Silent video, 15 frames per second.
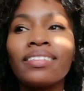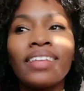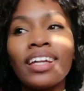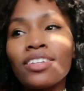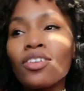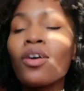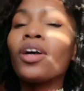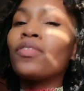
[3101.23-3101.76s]

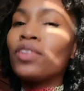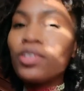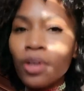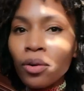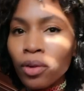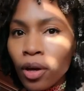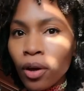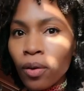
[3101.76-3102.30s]
That's all. If you
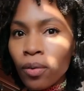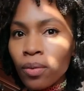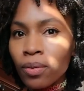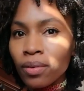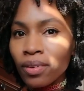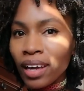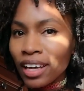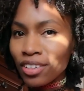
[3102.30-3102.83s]
don't know,
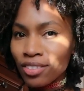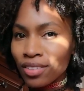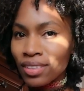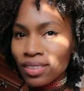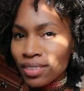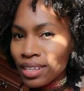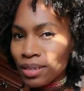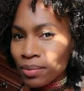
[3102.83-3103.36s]
I
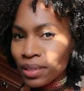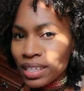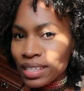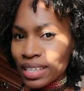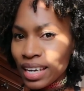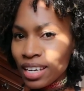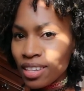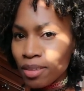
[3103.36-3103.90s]
didn't really
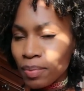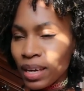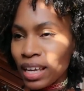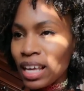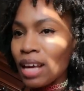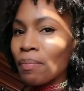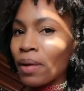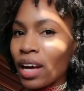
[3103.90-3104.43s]
say it in the
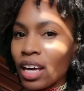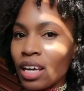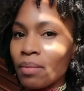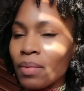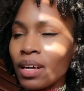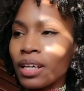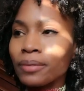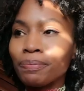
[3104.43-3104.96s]
beginning, but I
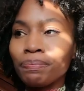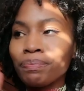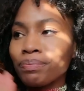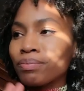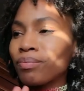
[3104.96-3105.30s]
am a